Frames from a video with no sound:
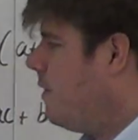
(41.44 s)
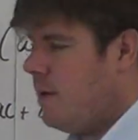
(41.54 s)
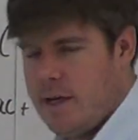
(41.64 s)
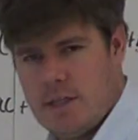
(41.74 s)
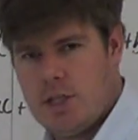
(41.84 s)

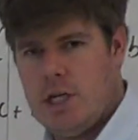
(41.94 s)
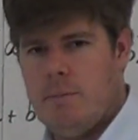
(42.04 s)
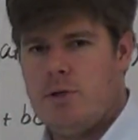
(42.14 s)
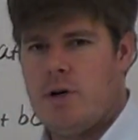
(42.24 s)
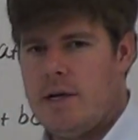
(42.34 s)
think it's a
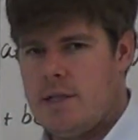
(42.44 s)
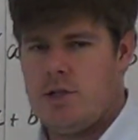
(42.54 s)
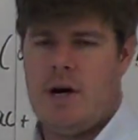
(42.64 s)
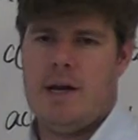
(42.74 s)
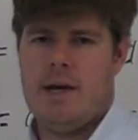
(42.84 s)
cheap trick to
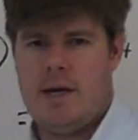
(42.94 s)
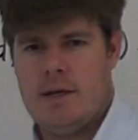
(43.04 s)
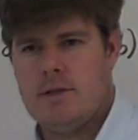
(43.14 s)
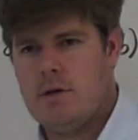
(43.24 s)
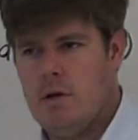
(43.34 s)
try to get
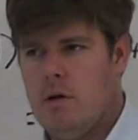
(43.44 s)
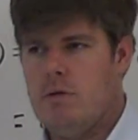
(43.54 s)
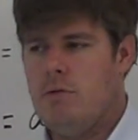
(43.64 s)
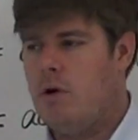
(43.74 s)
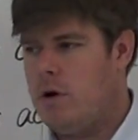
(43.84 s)
kids to
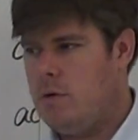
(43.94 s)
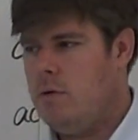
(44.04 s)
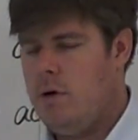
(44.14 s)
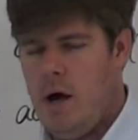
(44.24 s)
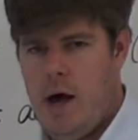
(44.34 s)

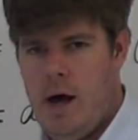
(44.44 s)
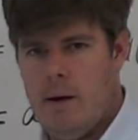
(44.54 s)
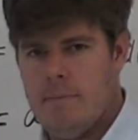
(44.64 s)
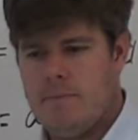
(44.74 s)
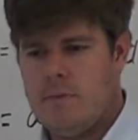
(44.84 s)
learn um,